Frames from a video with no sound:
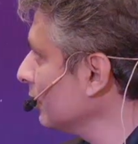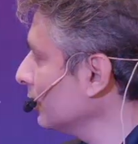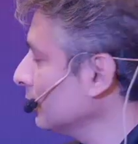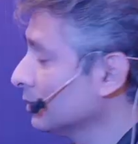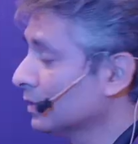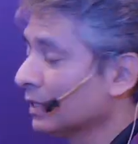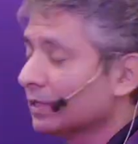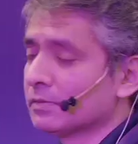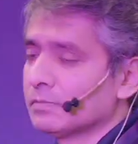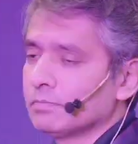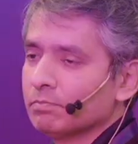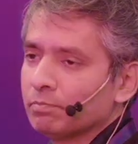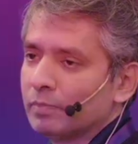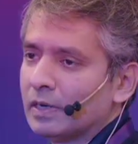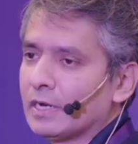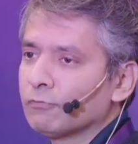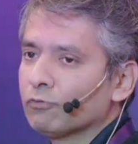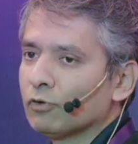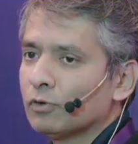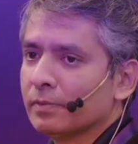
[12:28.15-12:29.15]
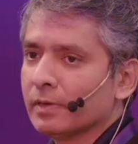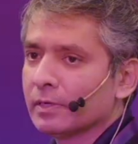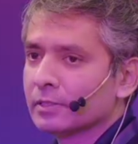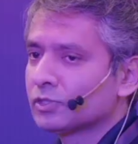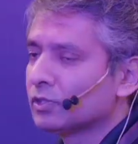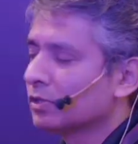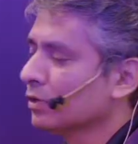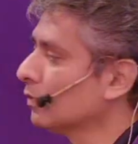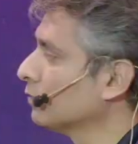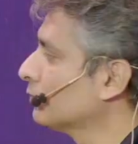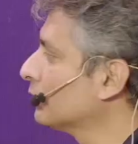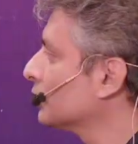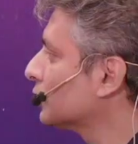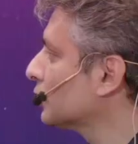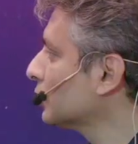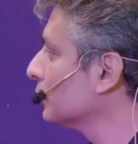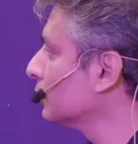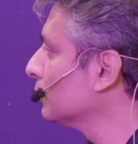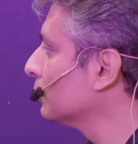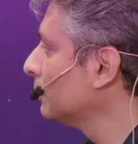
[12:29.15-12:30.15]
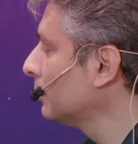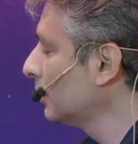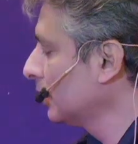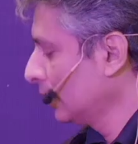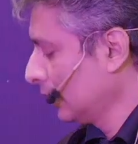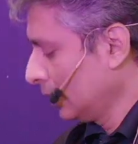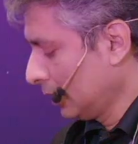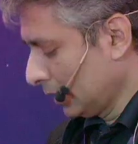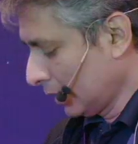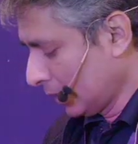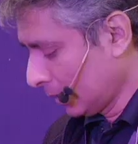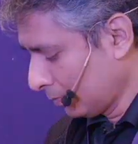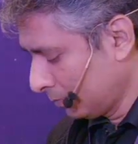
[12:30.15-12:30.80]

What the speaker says: that platform actually offers you a